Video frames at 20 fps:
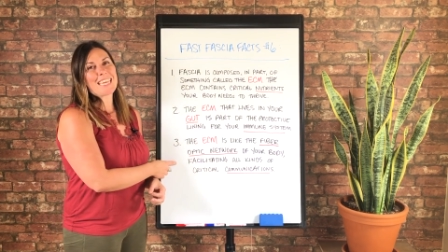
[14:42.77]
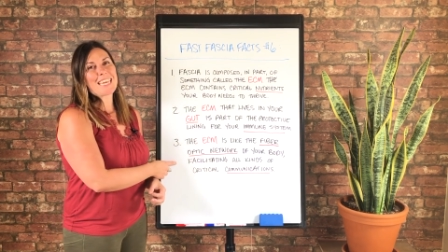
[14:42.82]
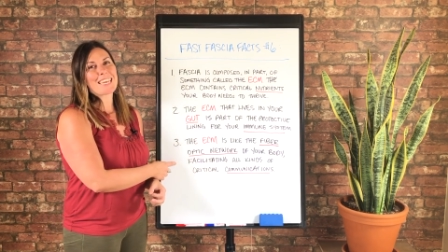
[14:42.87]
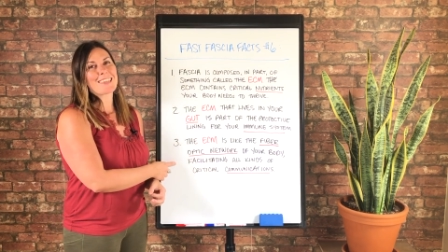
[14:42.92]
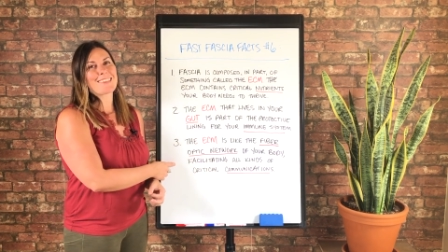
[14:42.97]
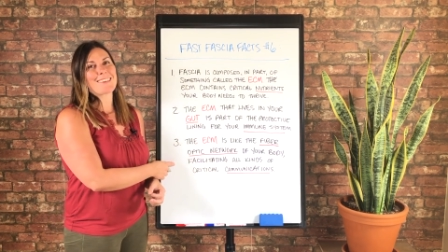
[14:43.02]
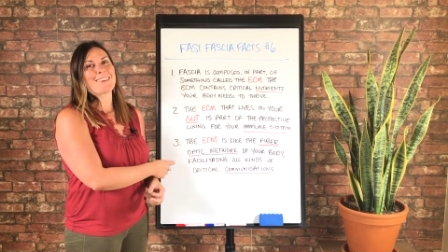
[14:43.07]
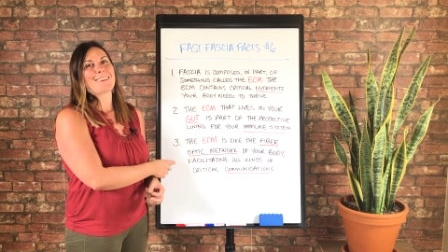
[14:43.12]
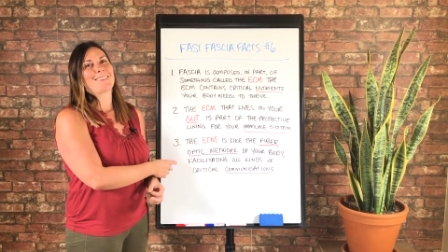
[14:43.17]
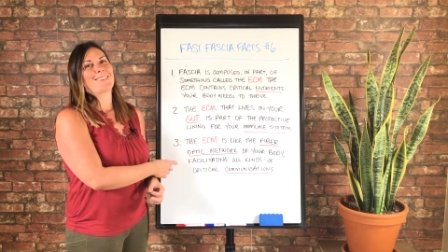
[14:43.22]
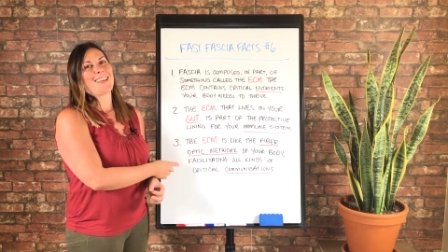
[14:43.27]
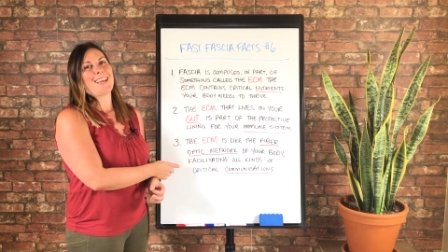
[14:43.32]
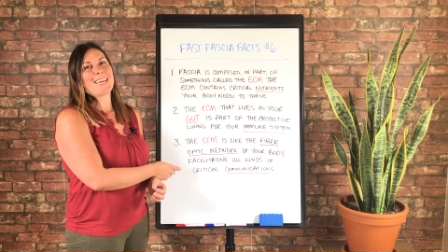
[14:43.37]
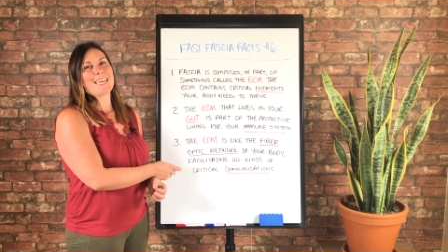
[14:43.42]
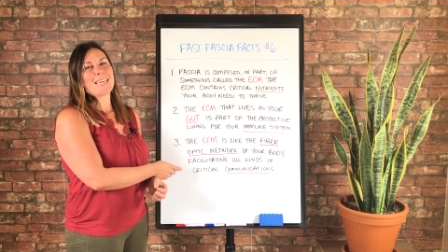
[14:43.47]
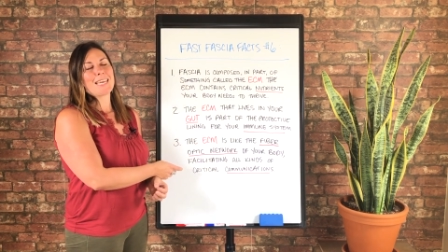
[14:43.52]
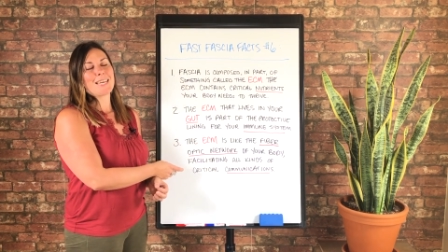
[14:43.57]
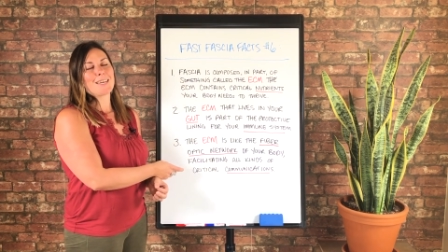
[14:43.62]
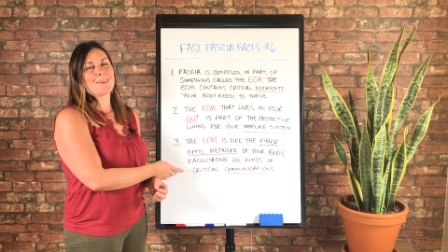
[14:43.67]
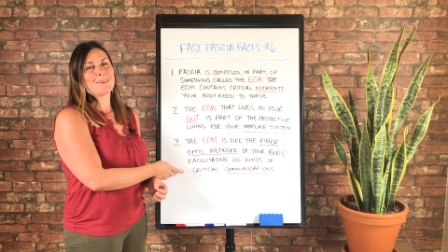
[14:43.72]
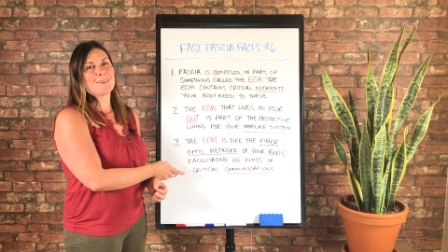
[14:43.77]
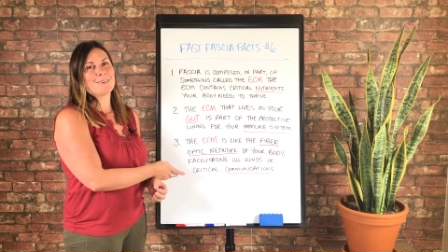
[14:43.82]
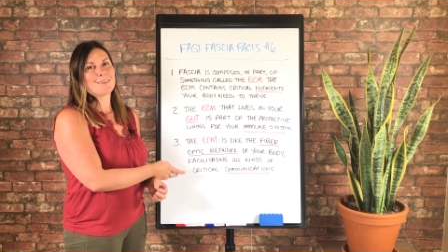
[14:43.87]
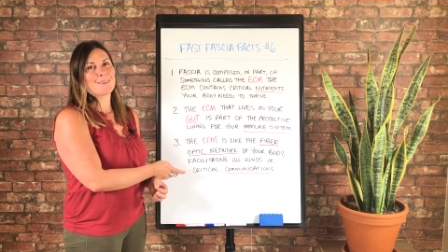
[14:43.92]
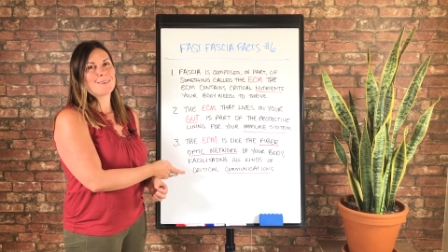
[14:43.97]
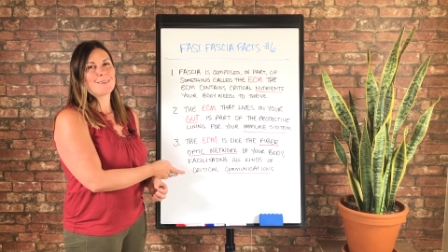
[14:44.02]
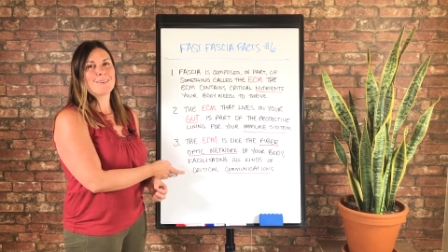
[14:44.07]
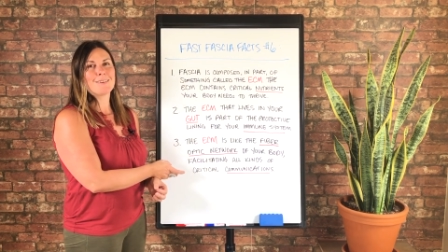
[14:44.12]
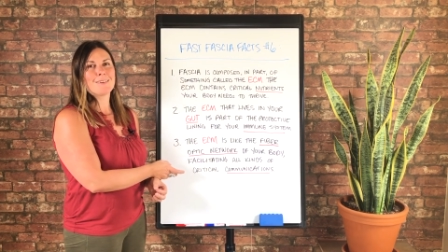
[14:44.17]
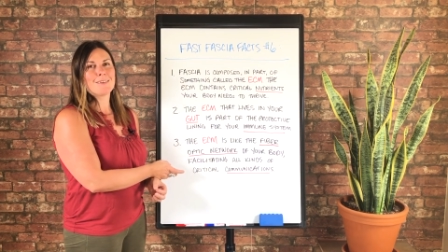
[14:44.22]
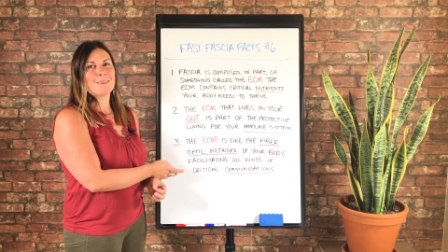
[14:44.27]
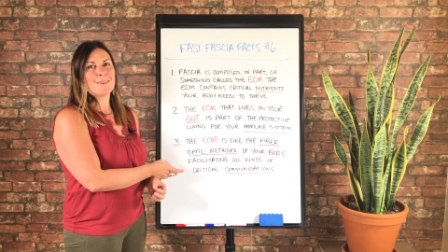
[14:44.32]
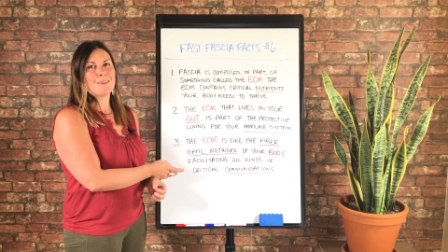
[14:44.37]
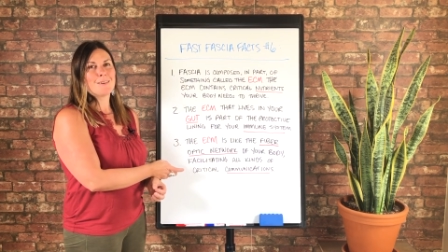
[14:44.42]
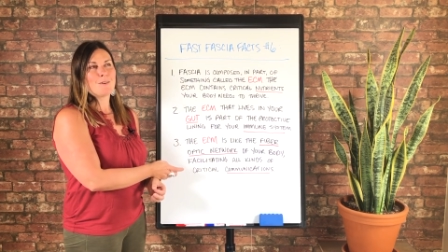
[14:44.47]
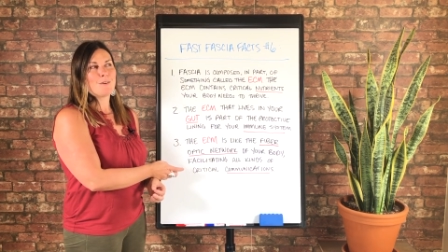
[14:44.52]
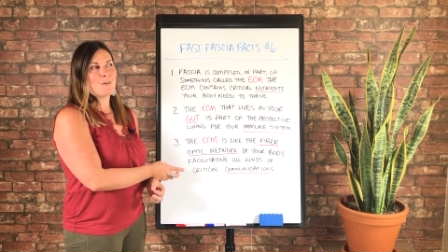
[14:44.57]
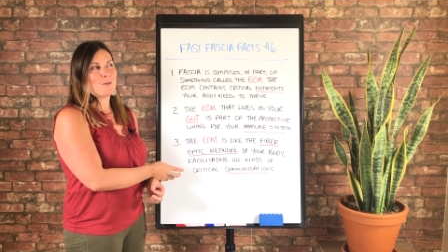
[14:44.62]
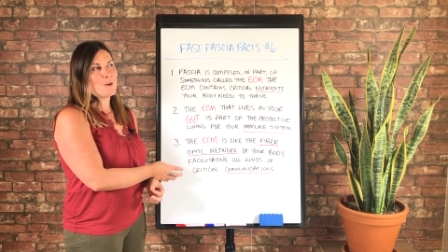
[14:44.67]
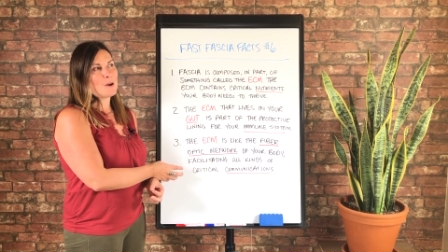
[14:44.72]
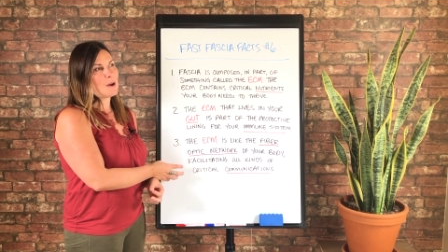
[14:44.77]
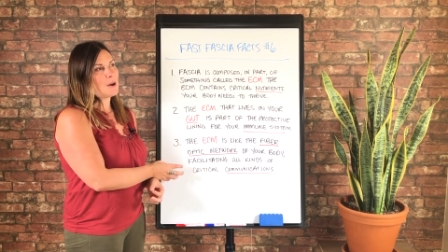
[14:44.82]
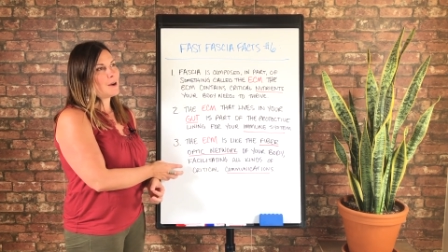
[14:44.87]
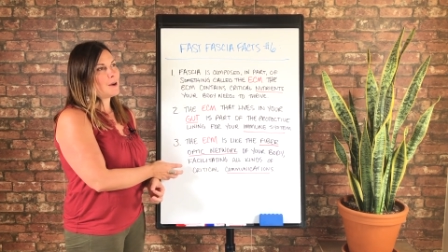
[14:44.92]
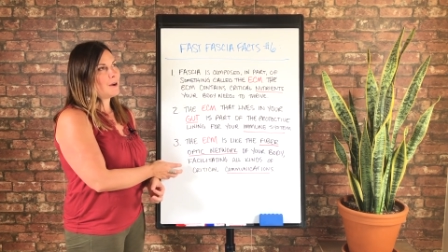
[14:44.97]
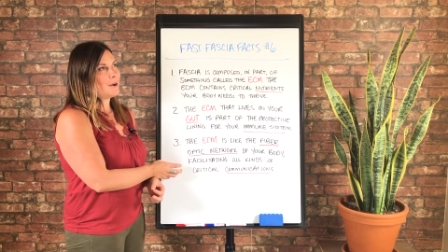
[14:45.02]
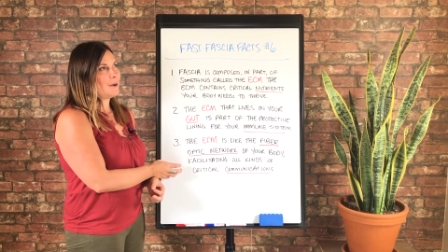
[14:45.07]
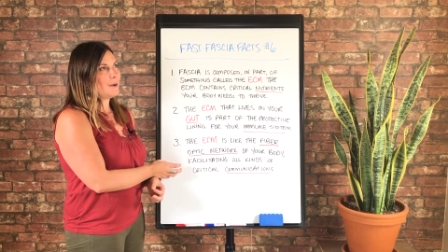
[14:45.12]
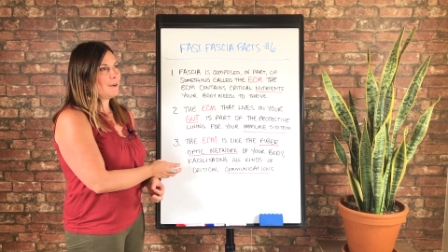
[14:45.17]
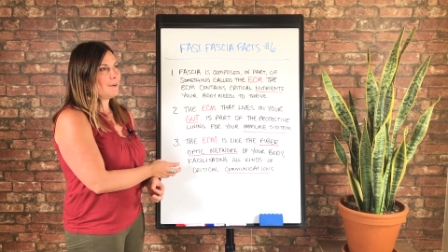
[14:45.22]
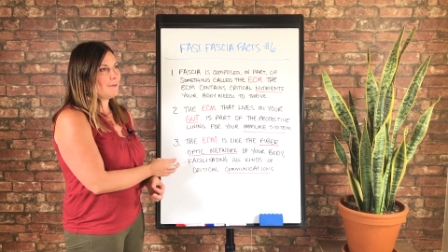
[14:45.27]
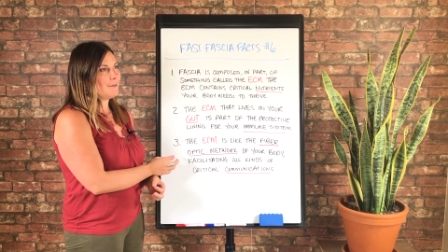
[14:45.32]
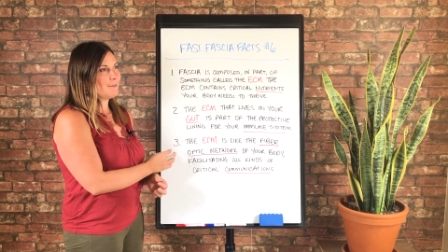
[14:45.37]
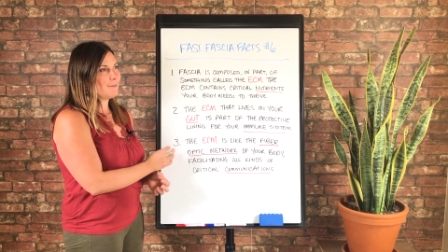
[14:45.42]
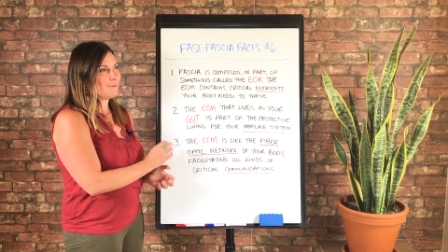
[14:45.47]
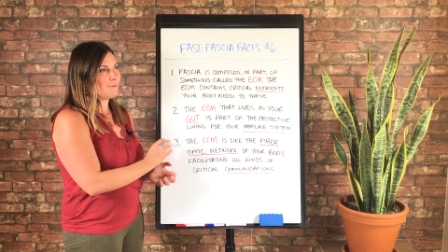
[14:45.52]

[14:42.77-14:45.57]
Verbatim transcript: like the exciting, uh,